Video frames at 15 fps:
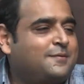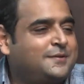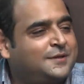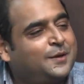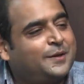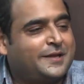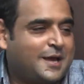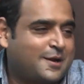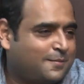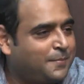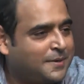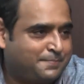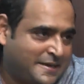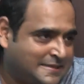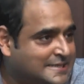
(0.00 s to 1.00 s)
ah vandu or
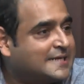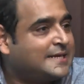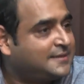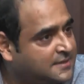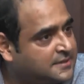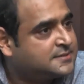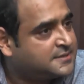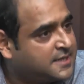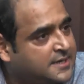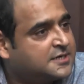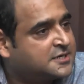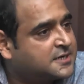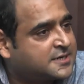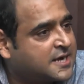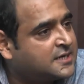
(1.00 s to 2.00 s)
but basically it's the
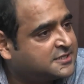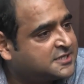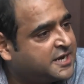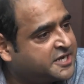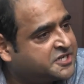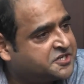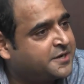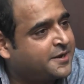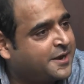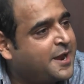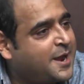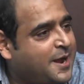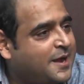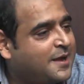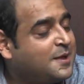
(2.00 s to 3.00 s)
literal translation.
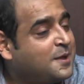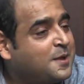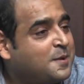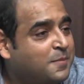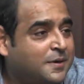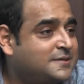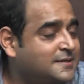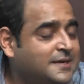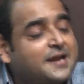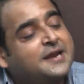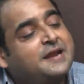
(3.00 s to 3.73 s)
Yeah. Uh-huh. But sir, I